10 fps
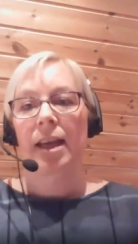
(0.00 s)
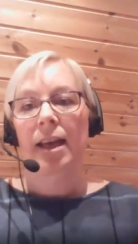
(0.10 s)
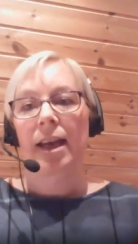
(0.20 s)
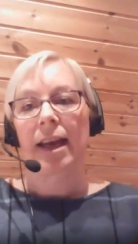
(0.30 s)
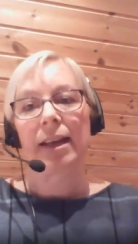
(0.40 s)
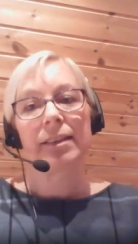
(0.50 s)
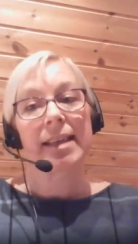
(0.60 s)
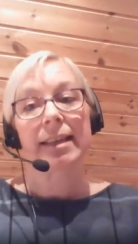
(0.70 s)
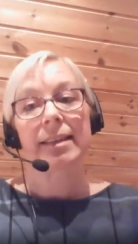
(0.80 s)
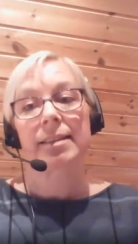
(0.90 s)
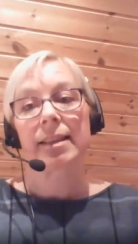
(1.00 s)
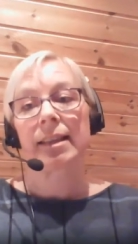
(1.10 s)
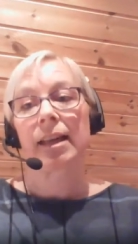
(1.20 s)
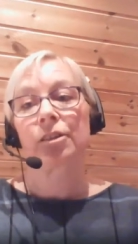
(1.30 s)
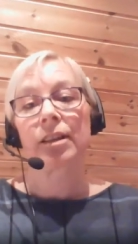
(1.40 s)
uh, text, a
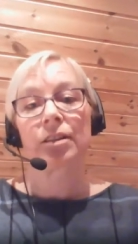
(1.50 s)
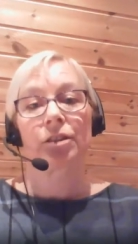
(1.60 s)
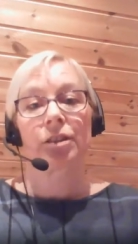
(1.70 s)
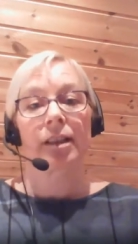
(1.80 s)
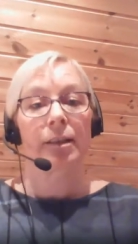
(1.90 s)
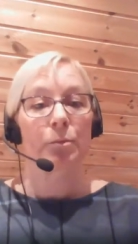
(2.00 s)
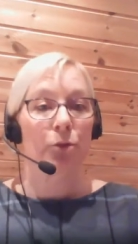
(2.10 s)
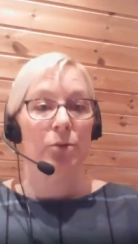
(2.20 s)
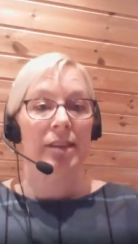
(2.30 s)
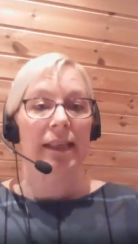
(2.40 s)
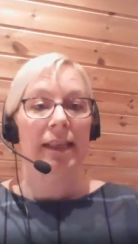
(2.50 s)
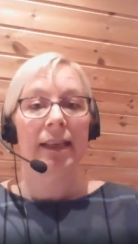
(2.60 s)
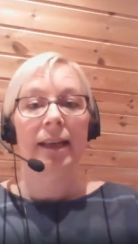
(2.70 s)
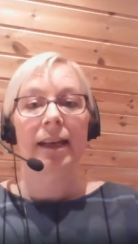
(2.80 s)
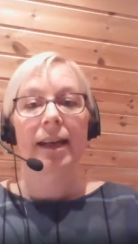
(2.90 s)
narrator, and
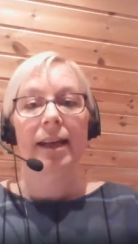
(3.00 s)
music. And